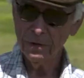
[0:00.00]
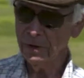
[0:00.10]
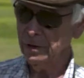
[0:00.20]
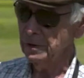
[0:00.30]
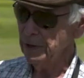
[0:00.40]

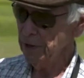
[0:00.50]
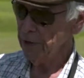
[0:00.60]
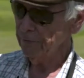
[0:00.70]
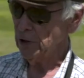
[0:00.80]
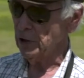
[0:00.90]
the
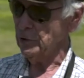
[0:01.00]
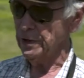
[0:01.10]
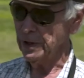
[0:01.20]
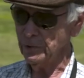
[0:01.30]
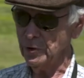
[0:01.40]
leader follower.
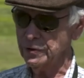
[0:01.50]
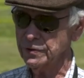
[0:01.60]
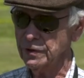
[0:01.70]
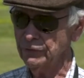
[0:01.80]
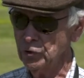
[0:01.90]
In other
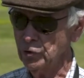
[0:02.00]
words, if you